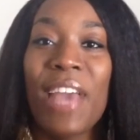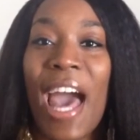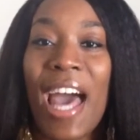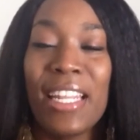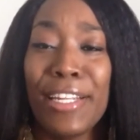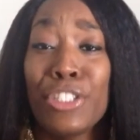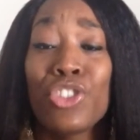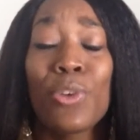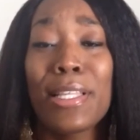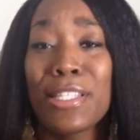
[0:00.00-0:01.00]
God didn't
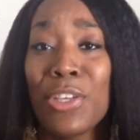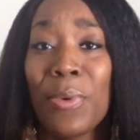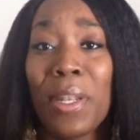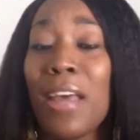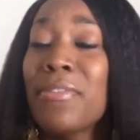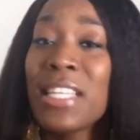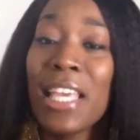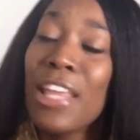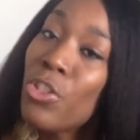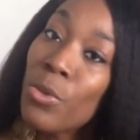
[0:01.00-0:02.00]
trust you enough to
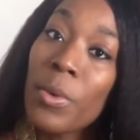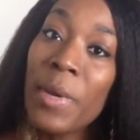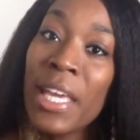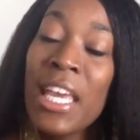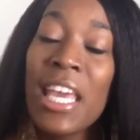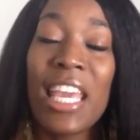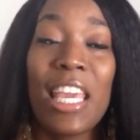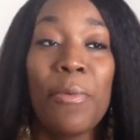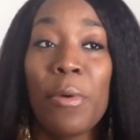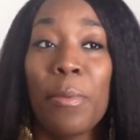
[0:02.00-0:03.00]
get through it.
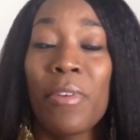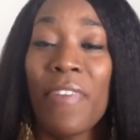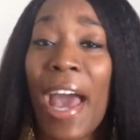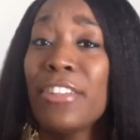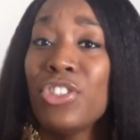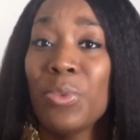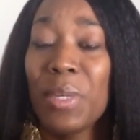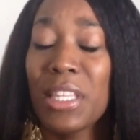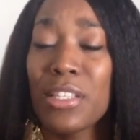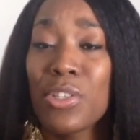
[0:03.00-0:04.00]
He will provide you
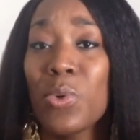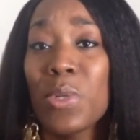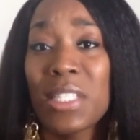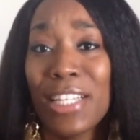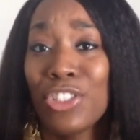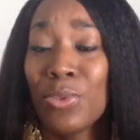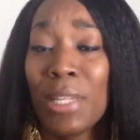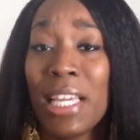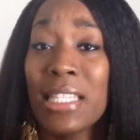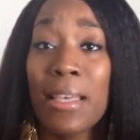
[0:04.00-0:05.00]
with the tools that you
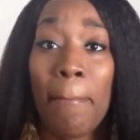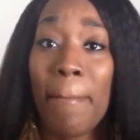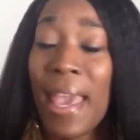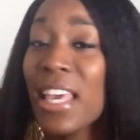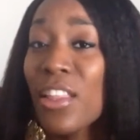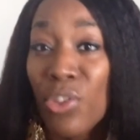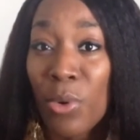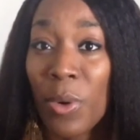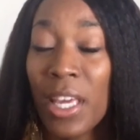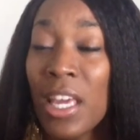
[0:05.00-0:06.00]
need to make it
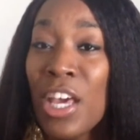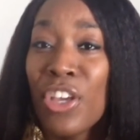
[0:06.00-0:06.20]
through it.